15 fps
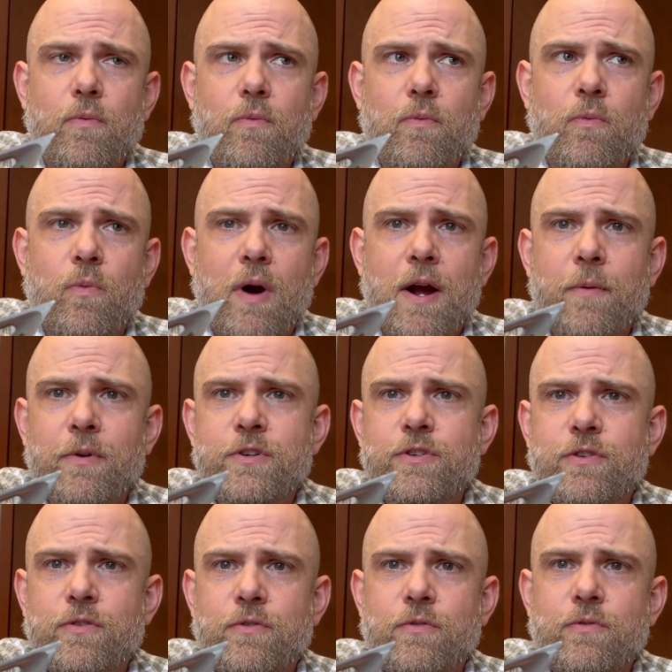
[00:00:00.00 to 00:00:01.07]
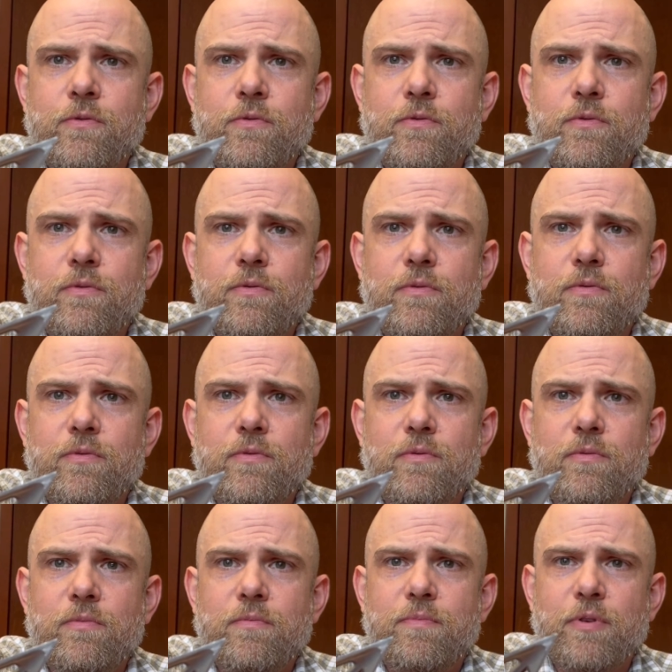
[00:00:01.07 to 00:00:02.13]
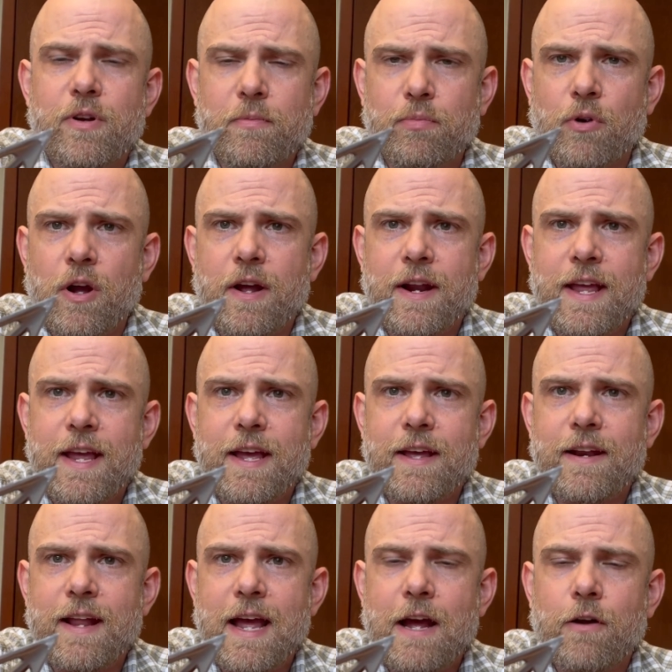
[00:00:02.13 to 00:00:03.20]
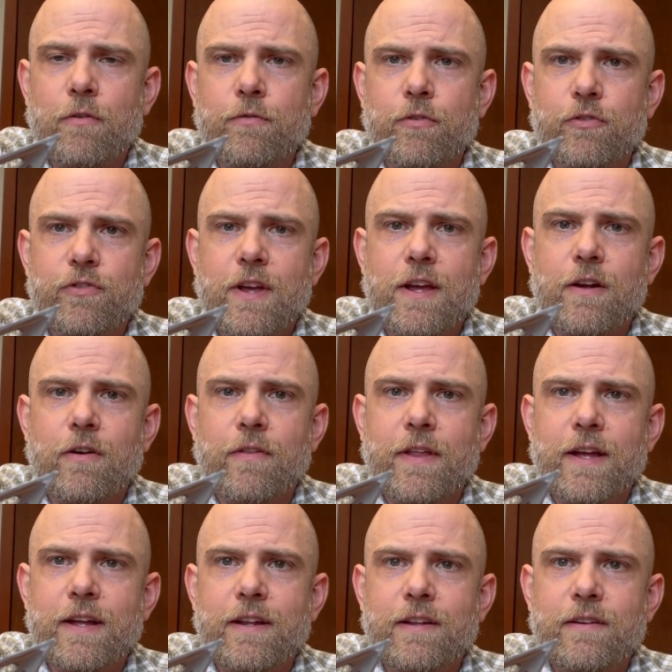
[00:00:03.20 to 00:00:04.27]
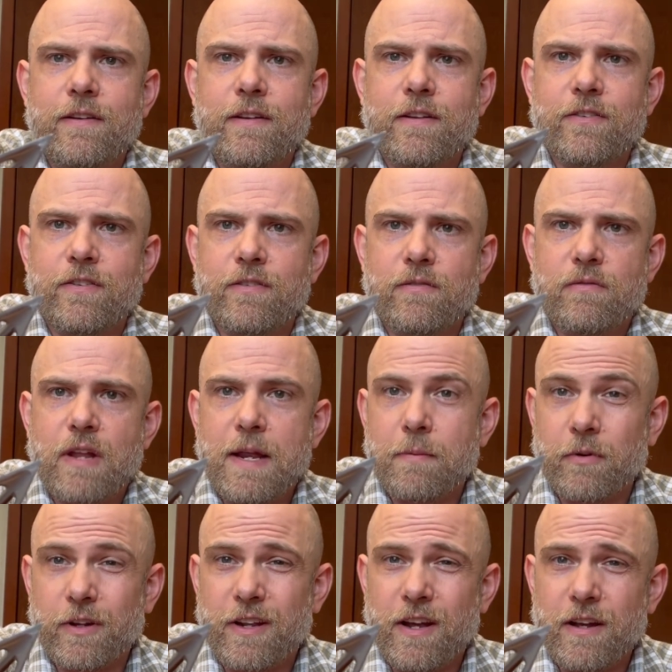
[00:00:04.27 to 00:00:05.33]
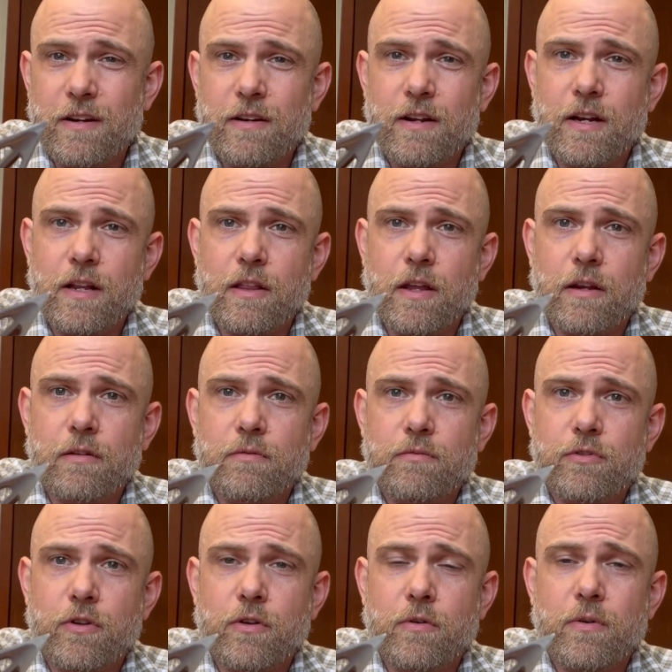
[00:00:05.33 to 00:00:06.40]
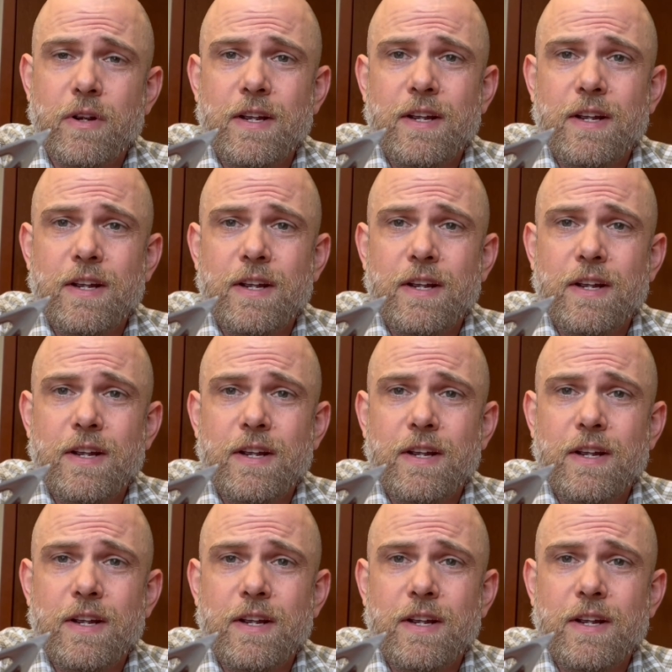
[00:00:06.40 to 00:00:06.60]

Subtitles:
why would you put a broadhead out for sale that isn't able to cut anything? So